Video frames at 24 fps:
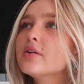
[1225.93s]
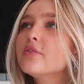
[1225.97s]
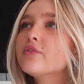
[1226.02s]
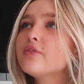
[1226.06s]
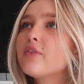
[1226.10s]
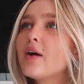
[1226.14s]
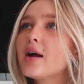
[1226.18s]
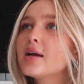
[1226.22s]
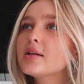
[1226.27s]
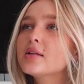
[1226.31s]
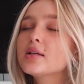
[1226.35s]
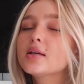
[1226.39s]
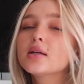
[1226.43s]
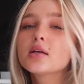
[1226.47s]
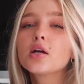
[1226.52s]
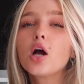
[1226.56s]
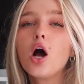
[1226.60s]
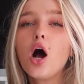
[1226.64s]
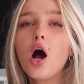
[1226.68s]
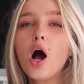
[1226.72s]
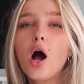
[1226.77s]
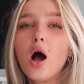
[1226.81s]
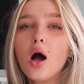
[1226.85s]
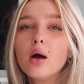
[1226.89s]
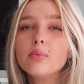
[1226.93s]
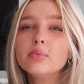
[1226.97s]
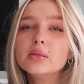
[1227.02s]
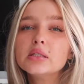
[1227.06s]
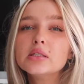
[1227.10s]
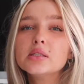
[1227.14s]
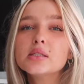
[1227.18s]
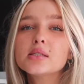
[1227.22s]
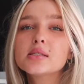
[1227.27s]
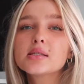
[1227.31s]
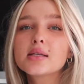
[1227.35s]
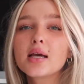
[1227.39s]
of finding
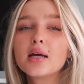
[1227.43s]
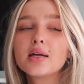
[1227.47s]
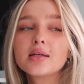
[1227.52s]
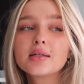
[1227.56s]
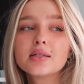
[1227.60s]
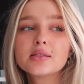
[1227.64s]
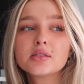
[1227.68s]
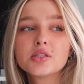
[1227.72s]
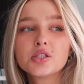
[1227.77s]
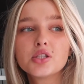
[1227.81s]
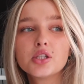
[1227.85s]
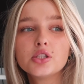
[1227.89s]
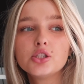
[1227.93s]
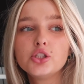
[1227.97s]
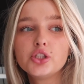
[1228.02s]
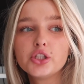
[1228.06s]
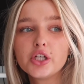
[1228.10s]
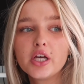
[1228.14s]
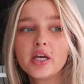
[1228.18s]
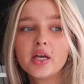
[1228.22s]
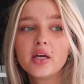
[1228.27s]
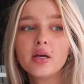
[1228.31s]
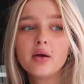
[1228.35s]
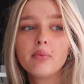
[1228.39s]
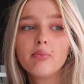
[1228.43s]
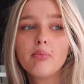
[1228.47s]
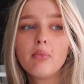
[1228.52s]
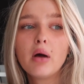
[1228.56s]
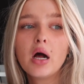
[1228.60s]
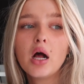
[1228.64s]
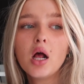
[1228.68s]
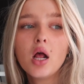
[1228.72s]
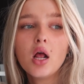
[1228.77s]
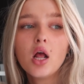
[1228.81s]
hobbies, getting into the gym,